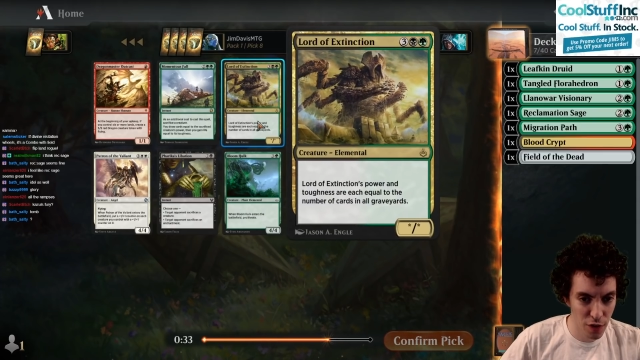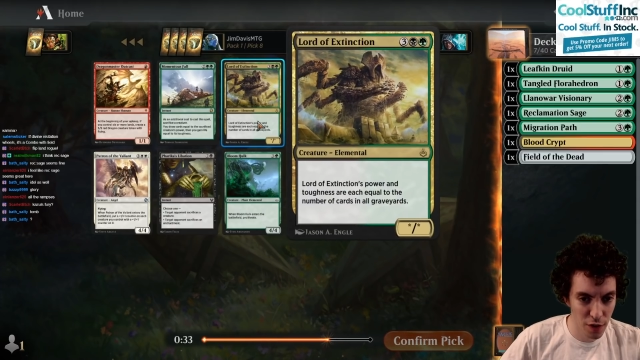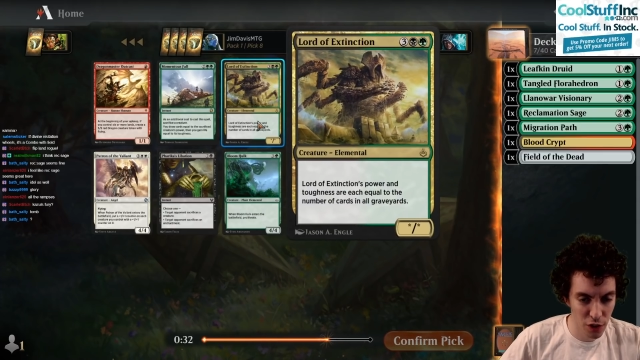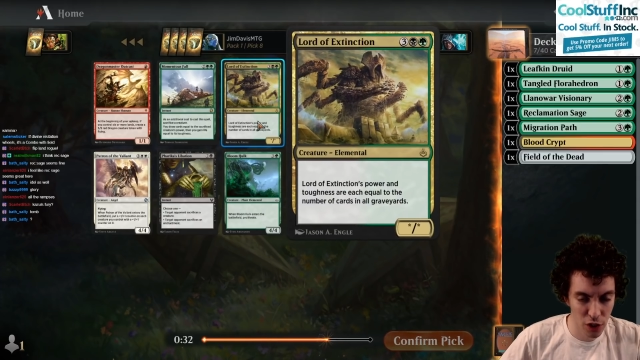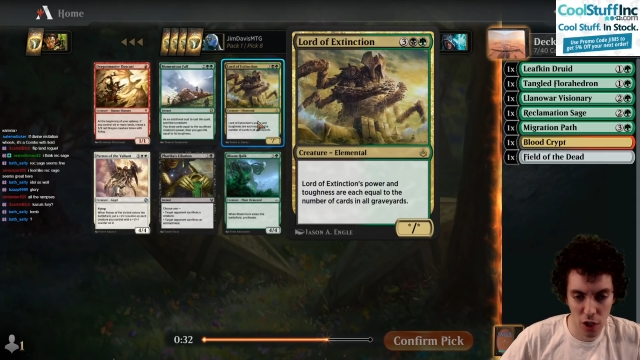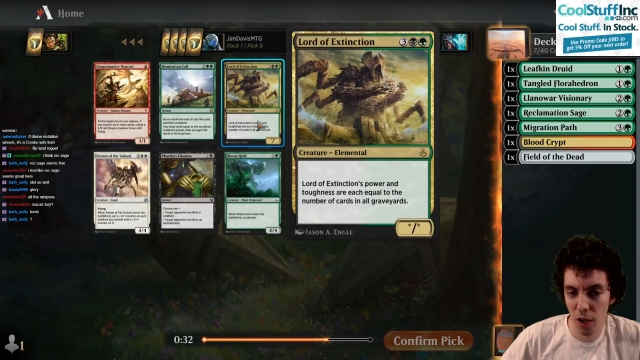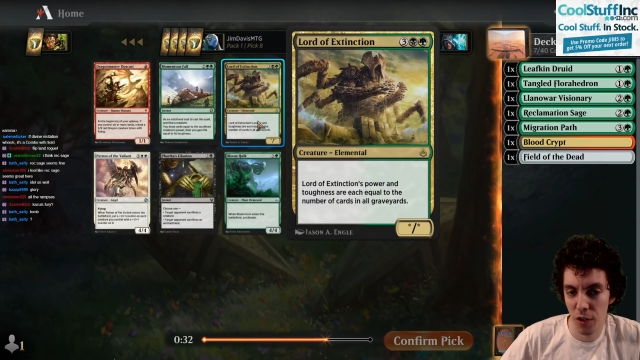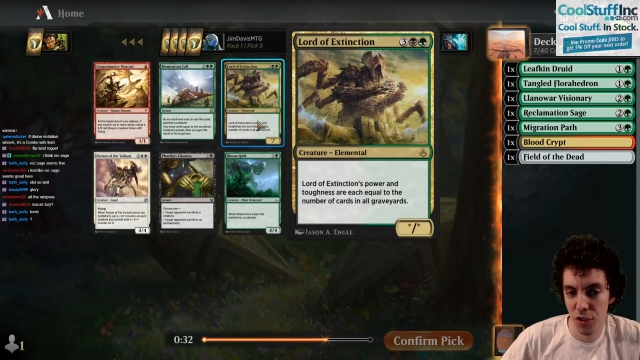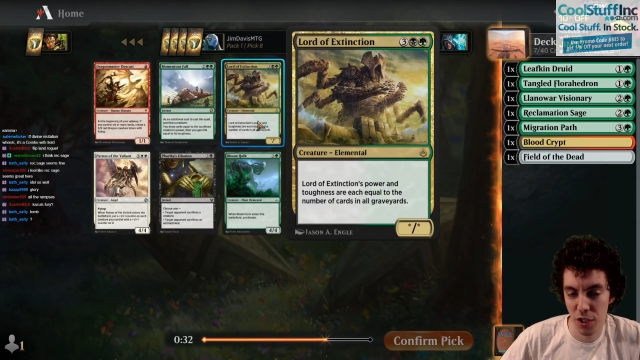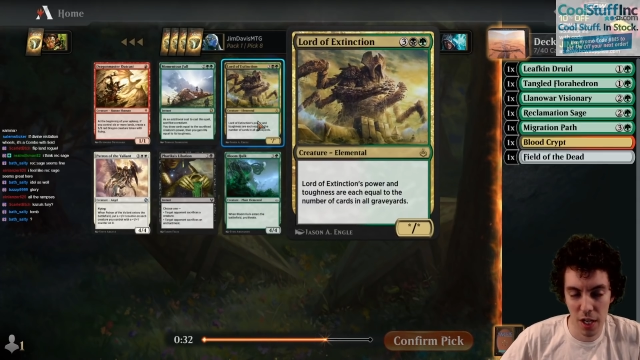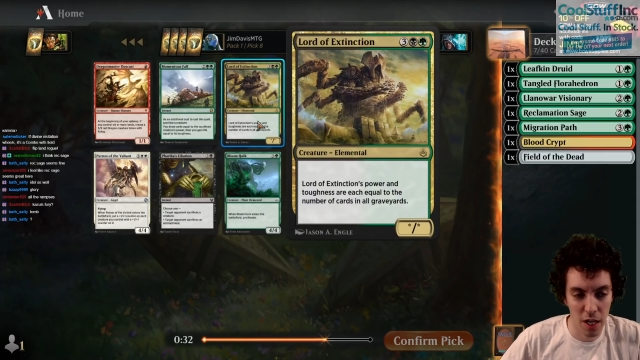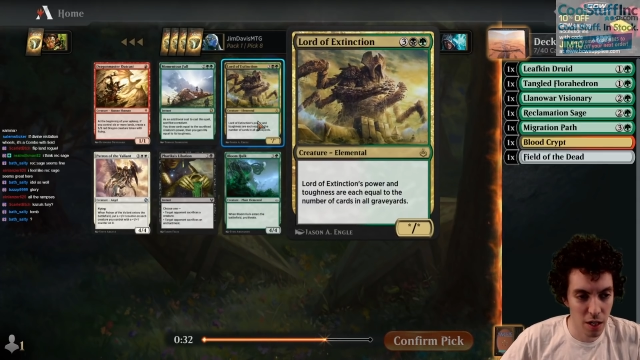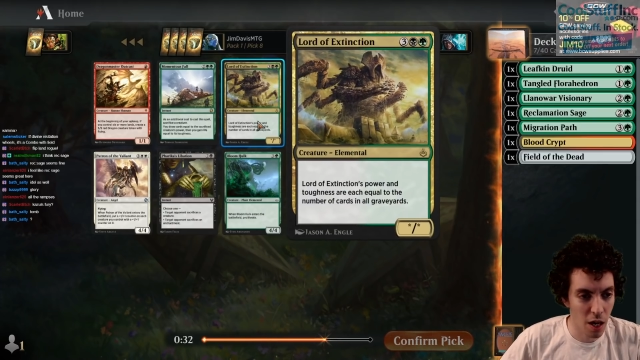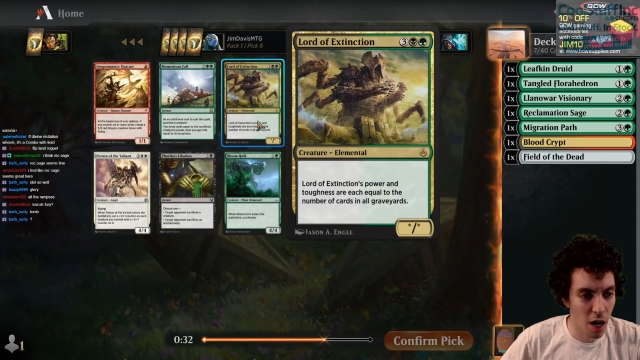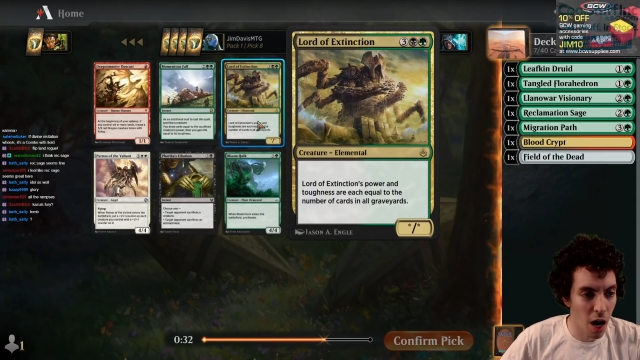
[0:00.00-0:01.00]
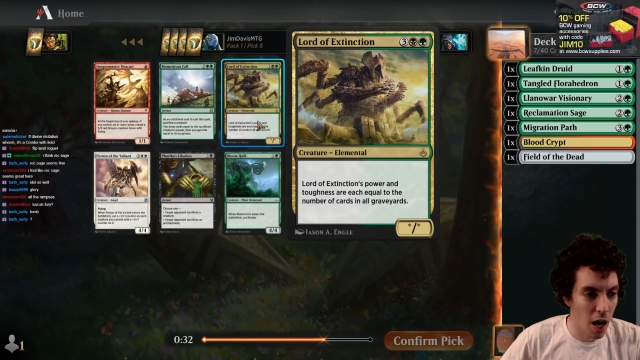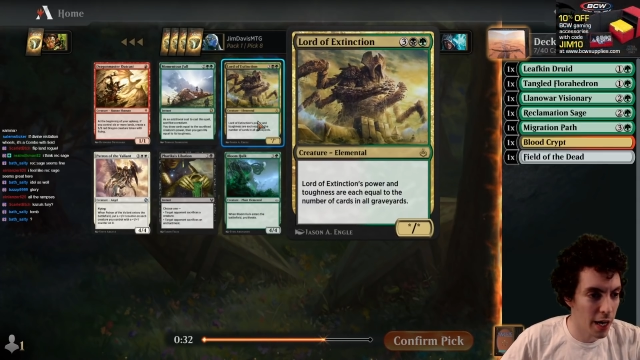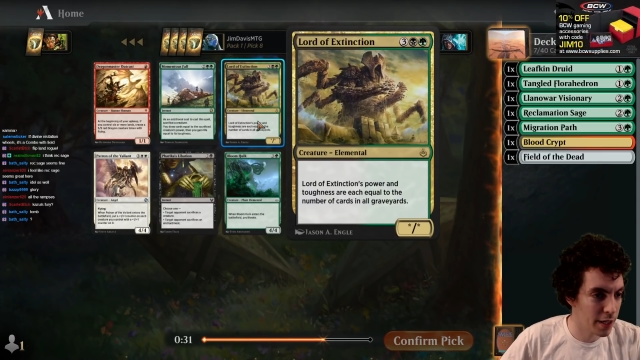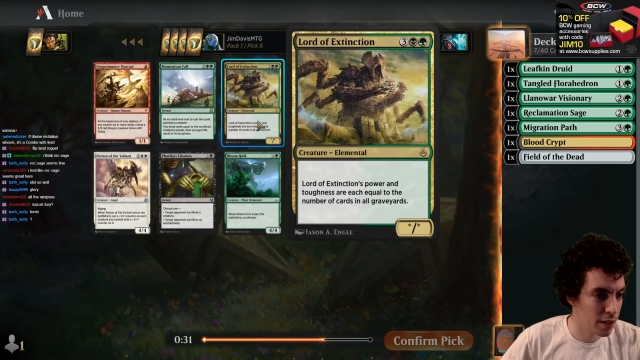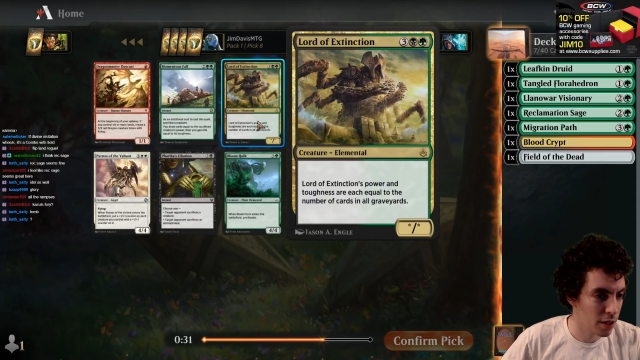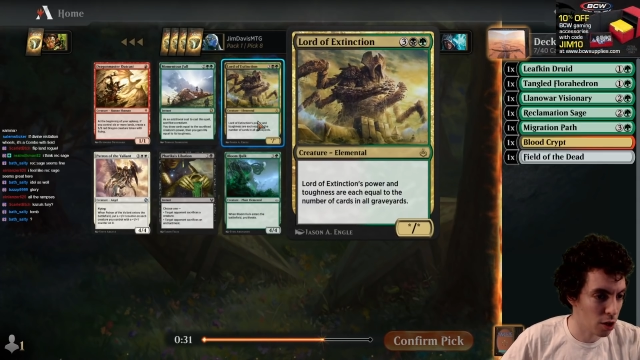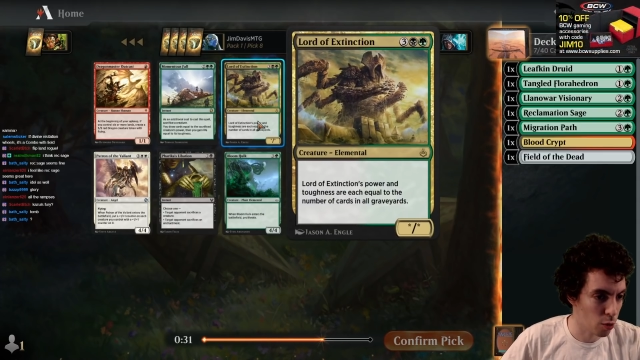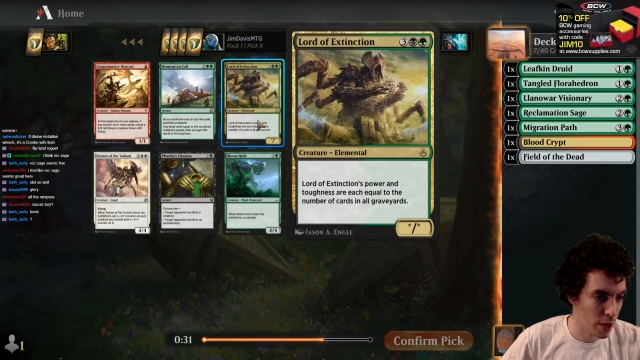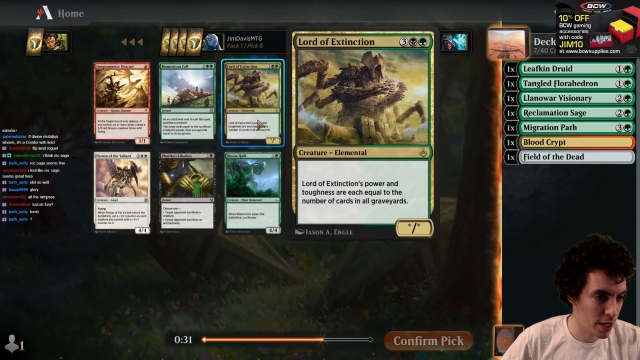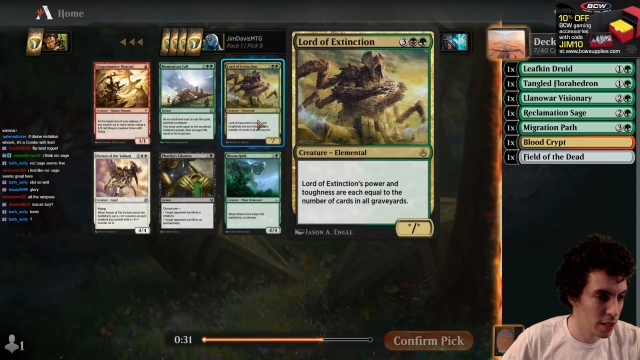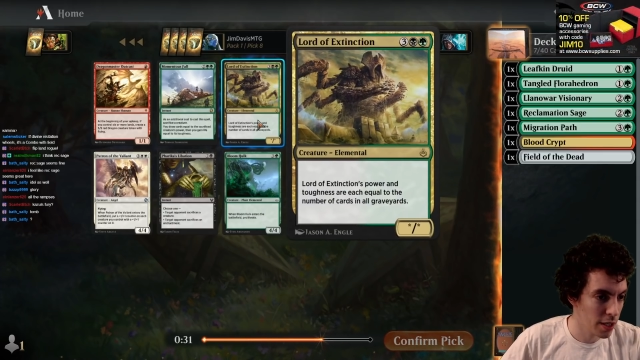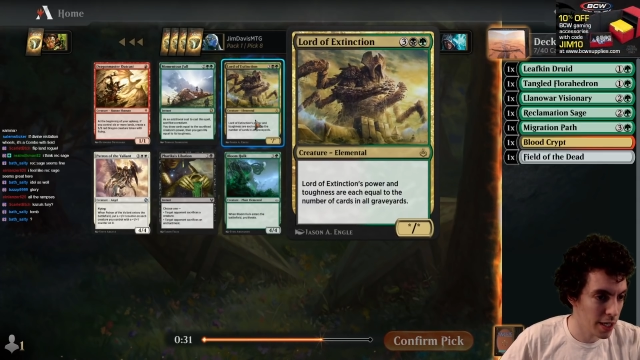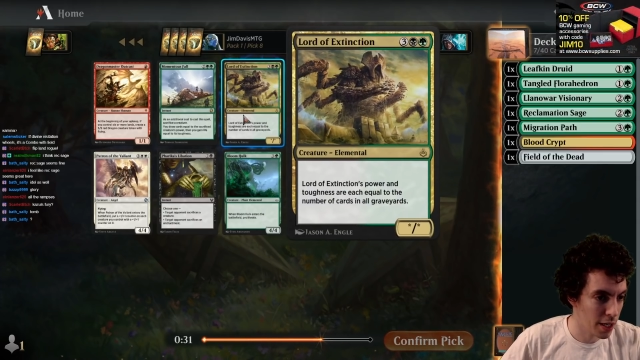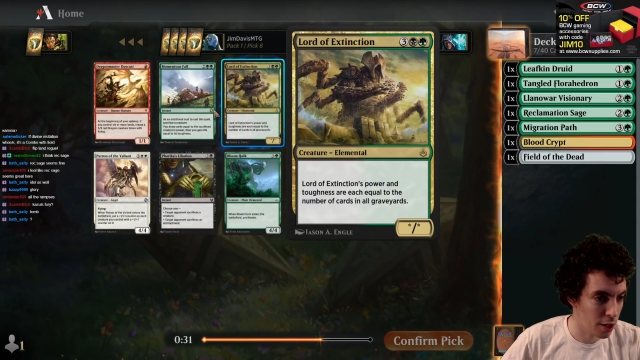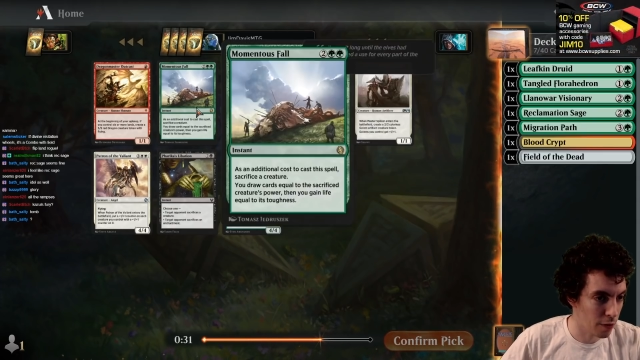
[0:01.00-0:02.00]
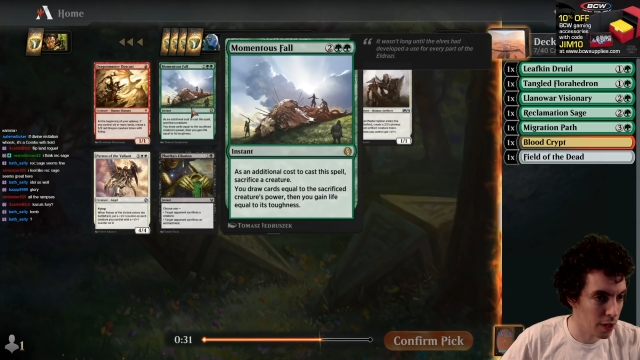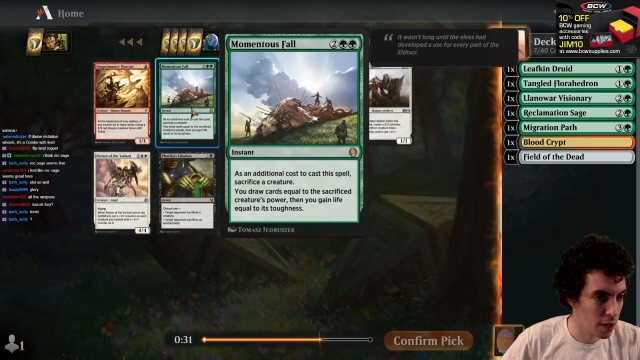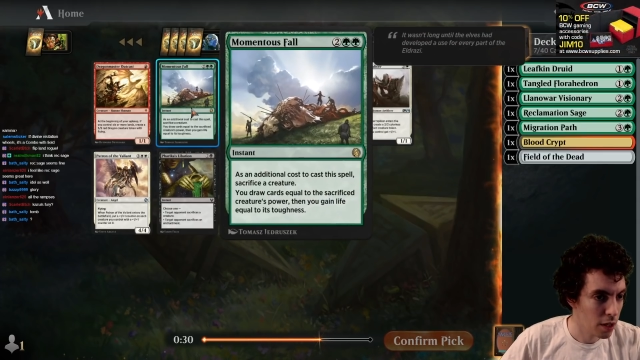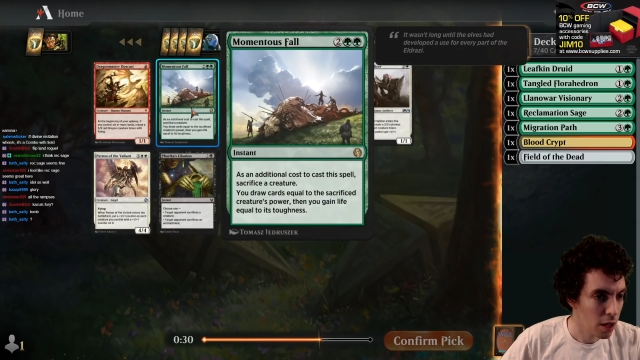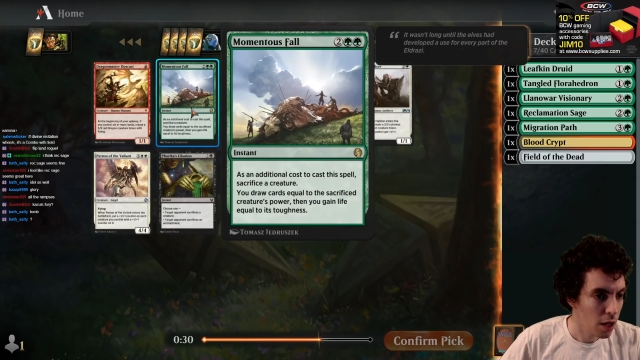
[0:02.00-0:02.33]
This card's on Arena. I didn't know that.